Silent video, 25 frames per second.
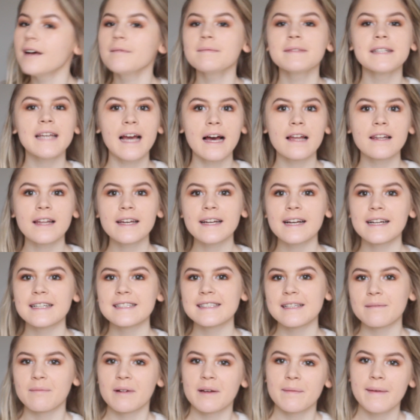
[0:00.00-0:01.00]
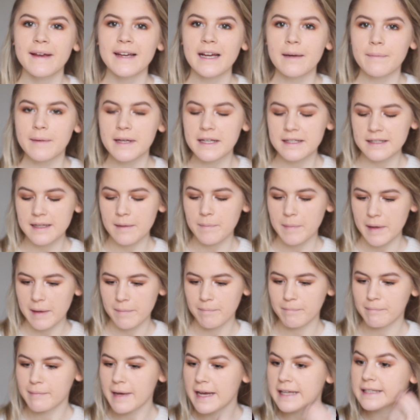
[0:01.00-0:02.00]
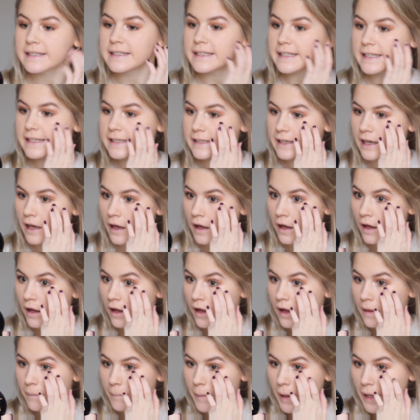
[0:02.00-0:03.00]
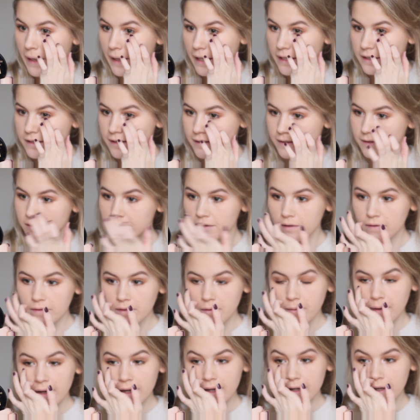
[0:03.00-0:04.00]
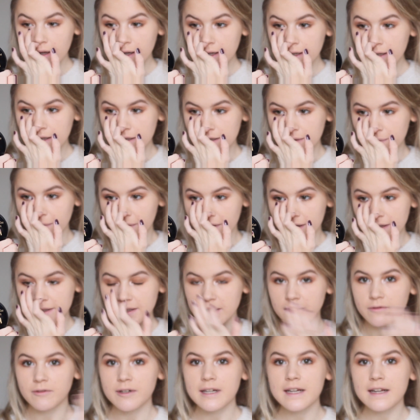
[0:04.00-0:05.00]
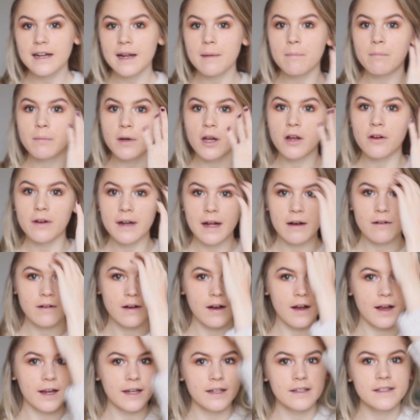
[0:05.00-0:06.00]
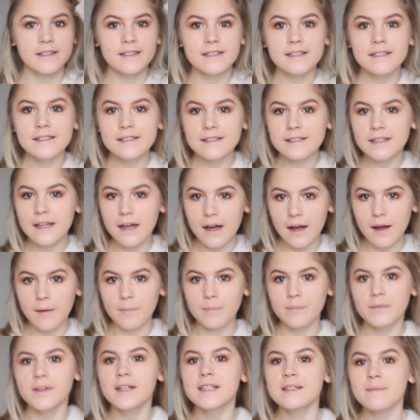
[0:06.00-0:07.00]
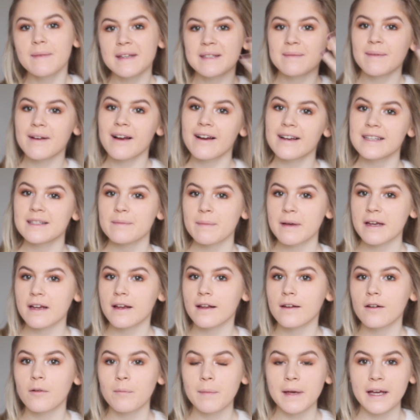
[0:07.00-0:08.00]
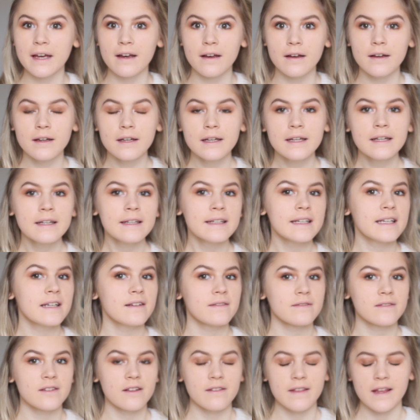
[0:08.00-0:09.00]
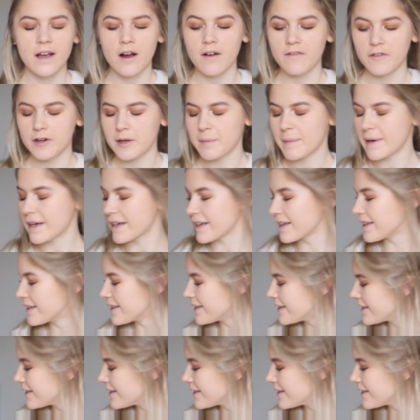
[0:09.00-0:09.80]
And yeah, like I said, my makeup is a bit messy, but that's just sort of the way I like it, to be honest. I really like blown out eye looks, because it makes my eyes appear a lot bigger, even though they are very big.